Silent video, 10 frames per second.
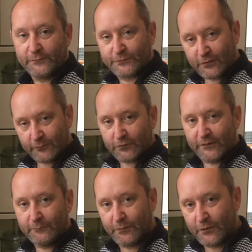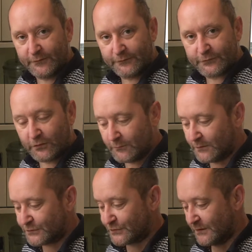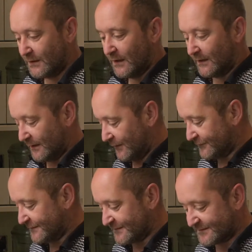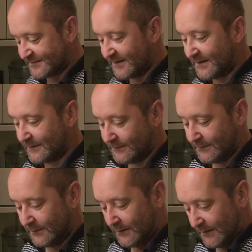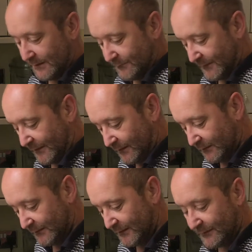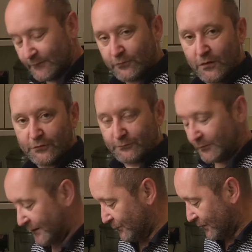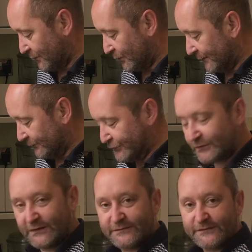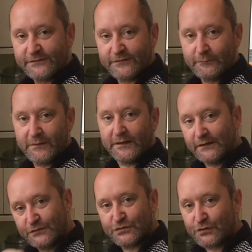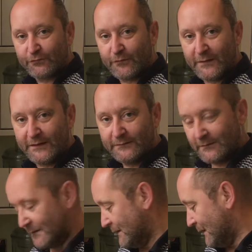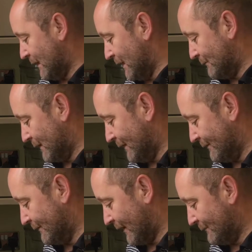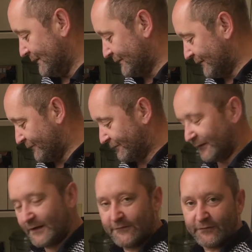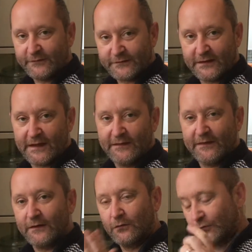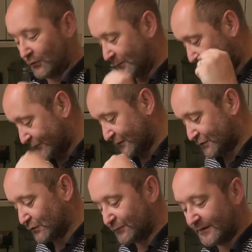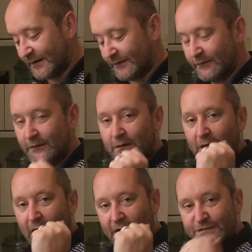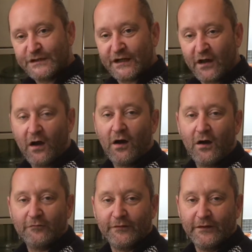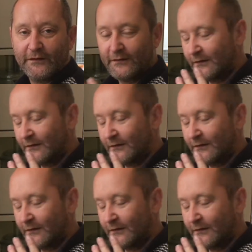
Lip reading: to stop the cream burning so much and allows it to stick. The garlic and the rosemary, we're going to put little slits into the meat and shove them in, and that means that the flavour is going to get in there. And also, because they're shoved in, as you carve it,